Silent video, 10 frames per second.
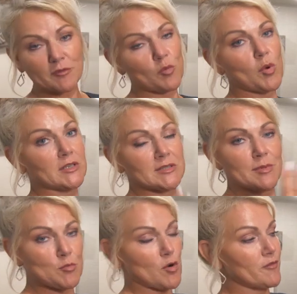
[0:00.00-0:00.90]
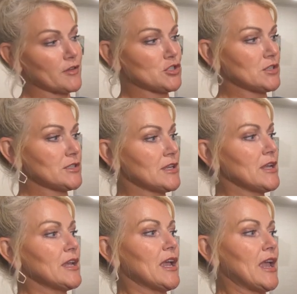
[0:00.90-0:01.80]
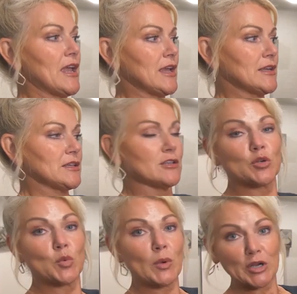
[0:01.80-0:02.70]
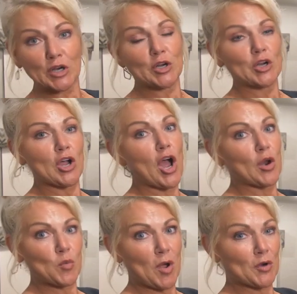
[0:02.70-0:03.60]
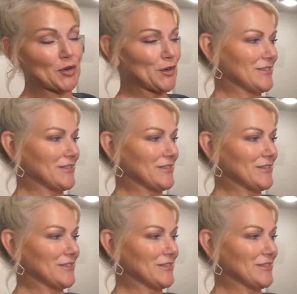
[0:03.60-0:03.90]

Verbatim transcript: if we want it to be more efficient and quicker hot water.